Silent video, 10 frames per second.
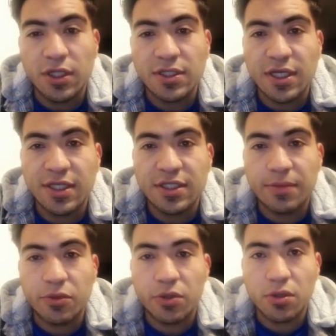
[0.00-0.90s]
this case,
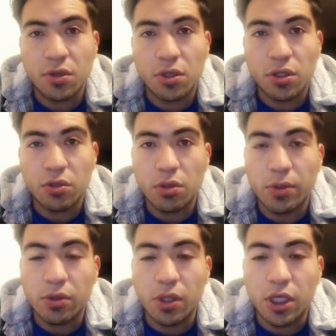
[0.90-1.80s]
I'm going to talk you
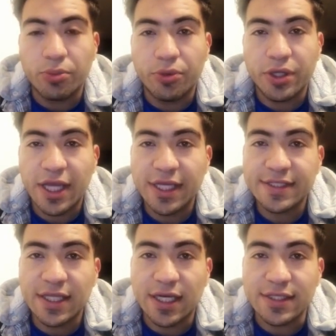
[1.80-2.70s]
about the hypertext
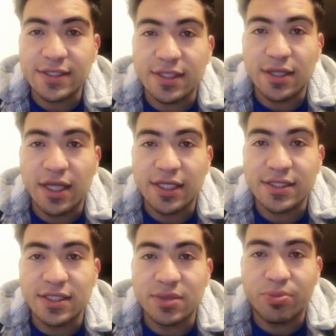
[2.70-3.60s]
as a text
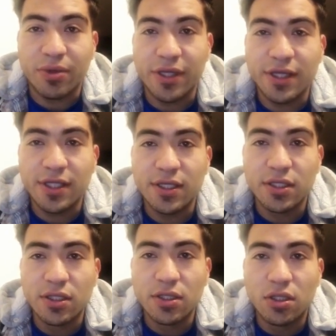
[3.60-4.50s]
displayed
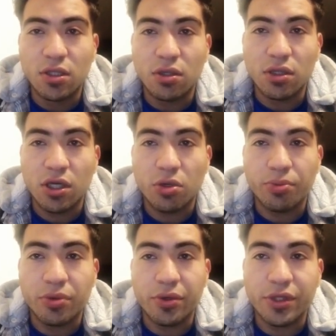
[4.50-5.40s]
on the
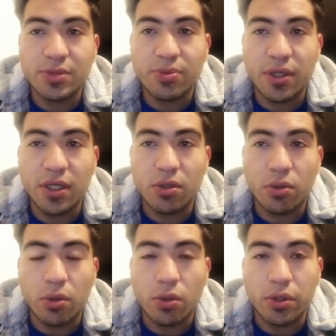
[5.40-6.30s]
computer display
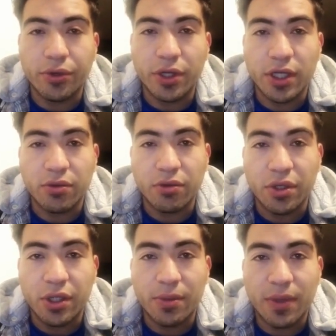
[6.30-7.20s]
or other
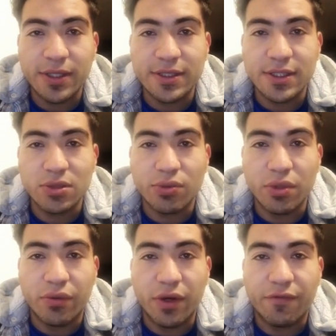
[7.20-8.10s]
electronic devices
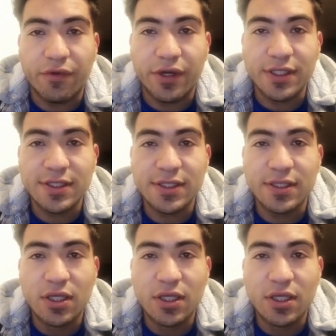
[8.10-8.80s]
with reference